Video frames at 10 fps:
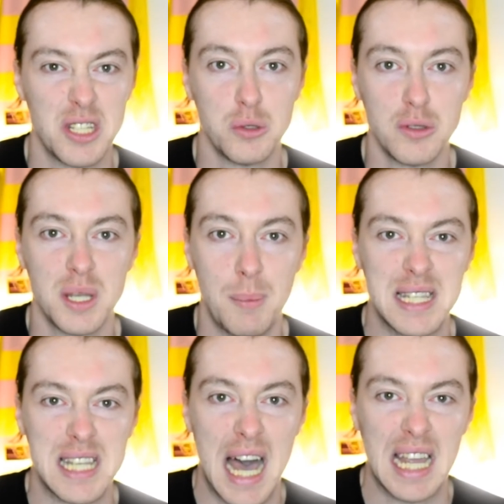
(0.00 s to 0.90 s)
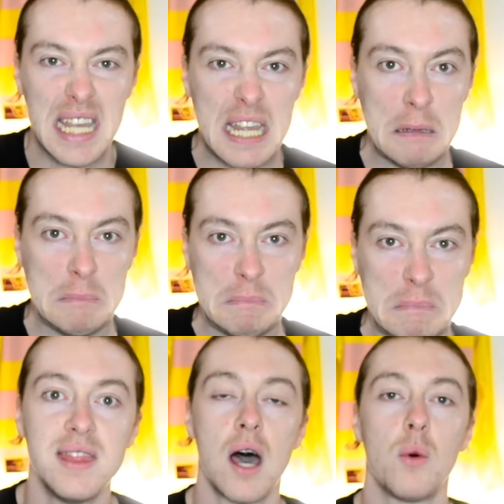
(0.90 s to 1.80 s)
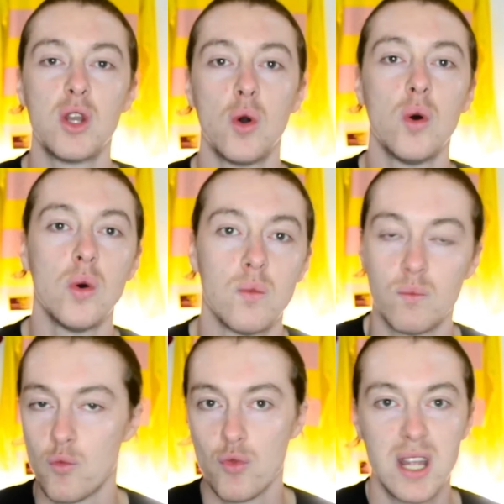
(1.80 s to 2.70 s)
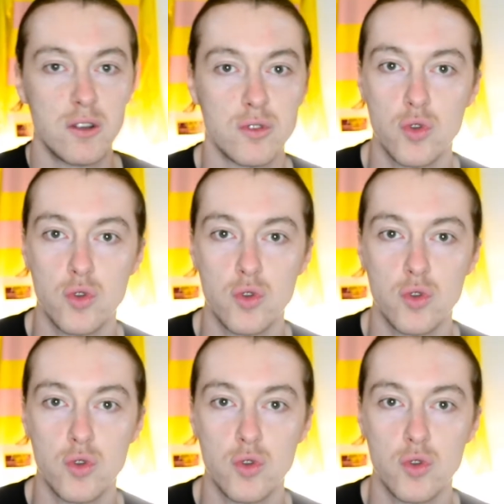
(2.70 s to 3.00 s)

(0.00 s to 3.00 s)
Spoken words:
looks a bit tacky. Now I know Rangers